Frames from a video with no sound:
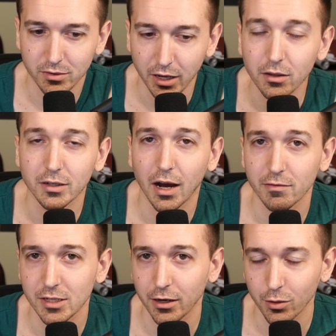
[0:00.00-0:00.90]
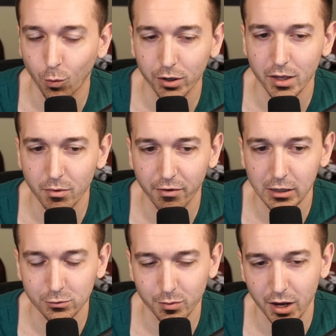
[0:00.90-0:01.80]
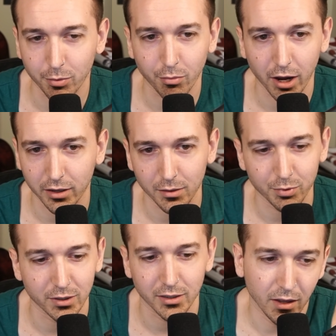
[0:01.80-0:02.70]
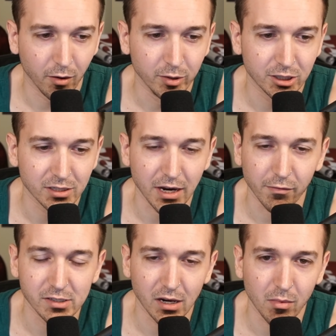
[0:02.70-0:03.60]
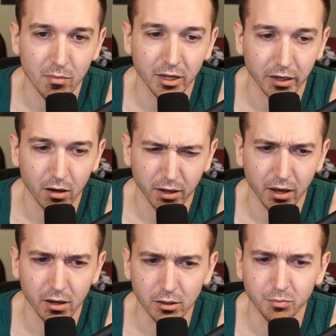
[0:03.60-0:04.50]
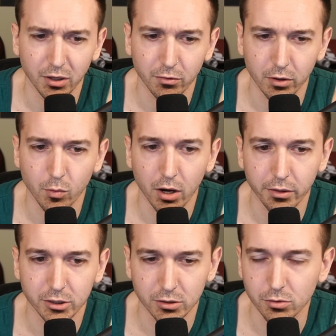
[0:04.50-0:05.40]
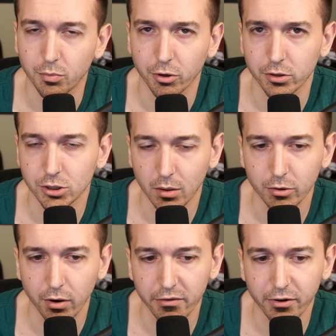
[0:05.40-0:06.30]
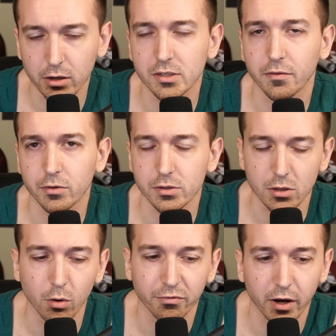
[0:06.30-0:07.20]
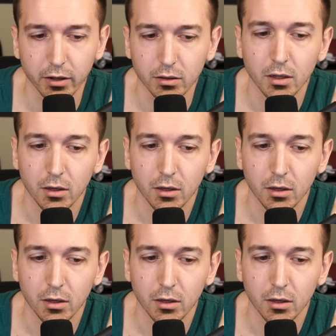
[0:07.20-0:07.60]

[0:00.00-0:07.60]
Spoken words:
England obviously getting the 1-game advantage from the upper bracket. But it was just every time I'm like, okay, England played really well. They should do a pretty good job in grand finals after this lower final.